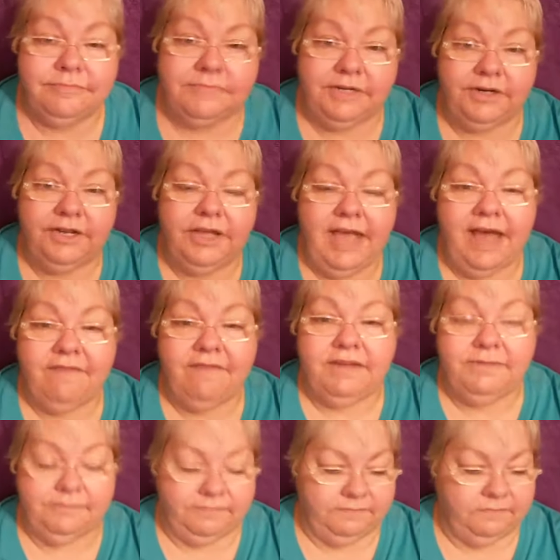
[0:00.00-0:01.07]
there you have it.
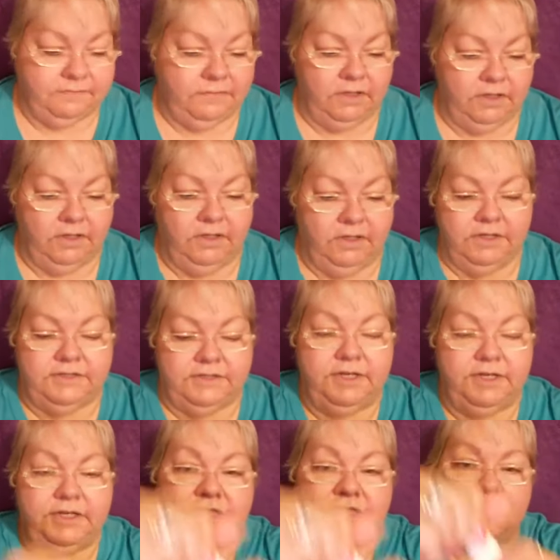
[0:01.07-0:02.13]
So
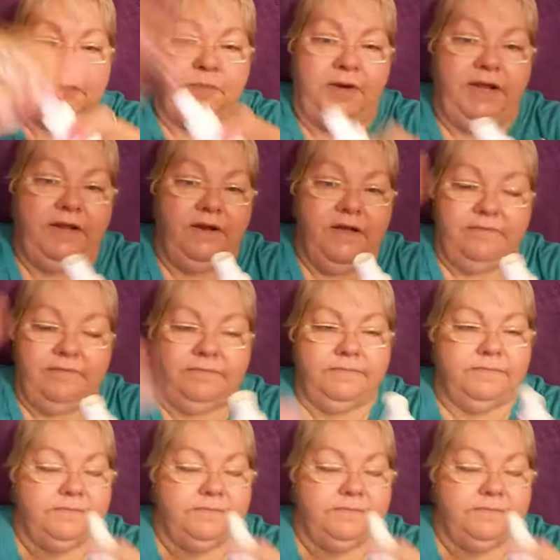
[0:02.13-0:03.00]
you just spray it on.